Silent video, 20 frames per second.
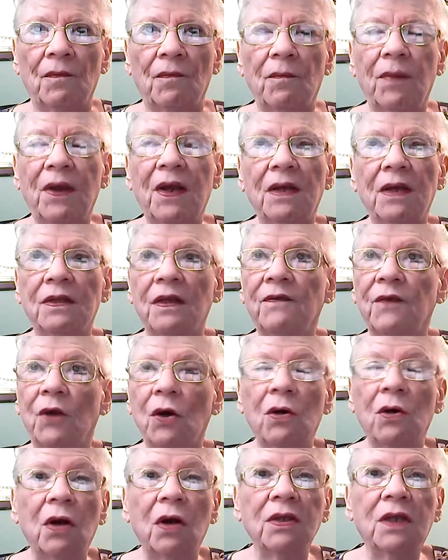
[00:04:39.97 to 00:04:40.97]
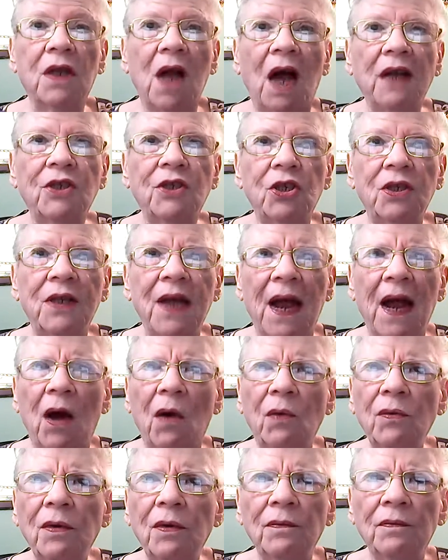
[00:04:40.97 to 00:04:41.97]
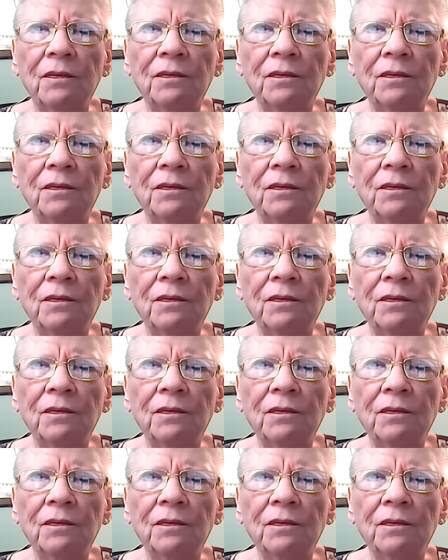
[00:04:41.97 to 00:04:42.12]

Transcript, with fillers: Because if Google's got you down,